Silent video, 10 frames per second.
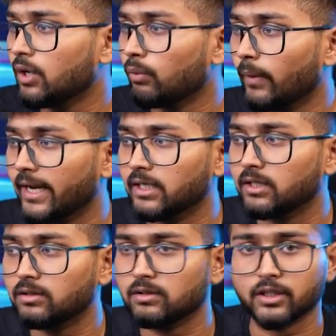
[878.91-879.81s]

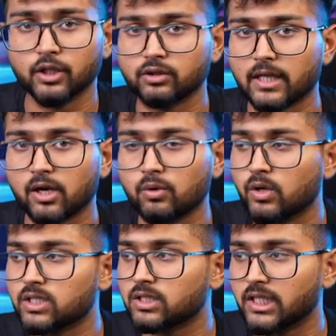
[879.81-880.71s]
When Tharun
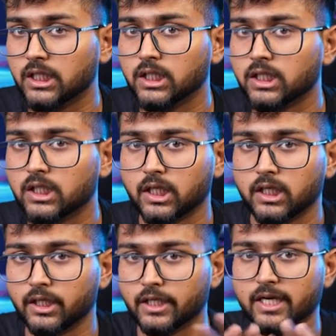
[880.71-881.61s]
was here
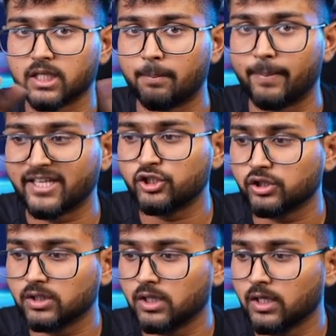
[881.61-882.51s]
near the
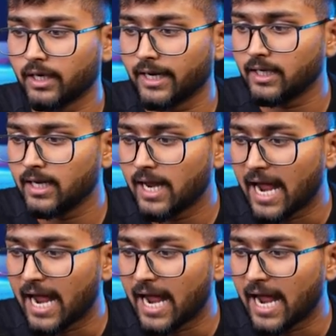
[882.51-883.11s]
bridge, right?